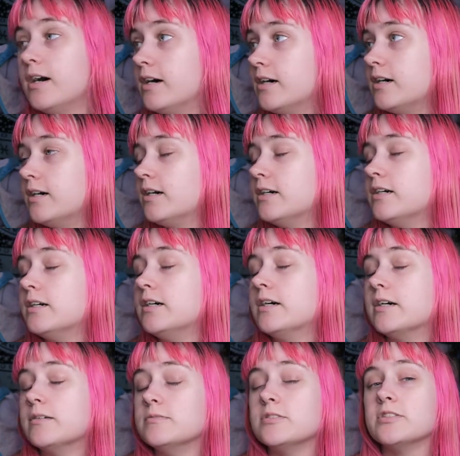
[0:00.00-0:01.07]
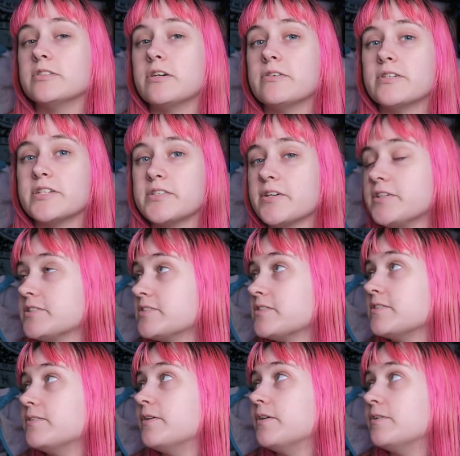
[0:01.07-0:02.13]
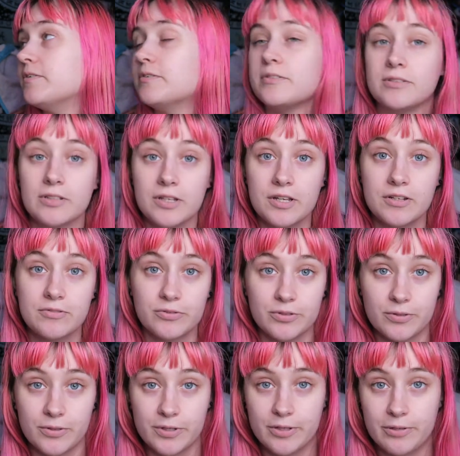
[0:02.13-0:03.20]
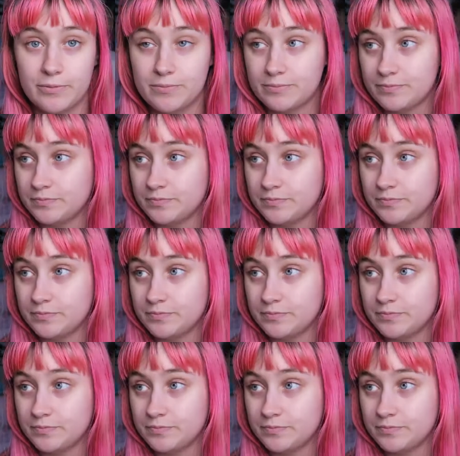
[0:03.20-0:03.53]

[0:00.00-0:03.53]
Ugh, I'm so exhausted though, like for real.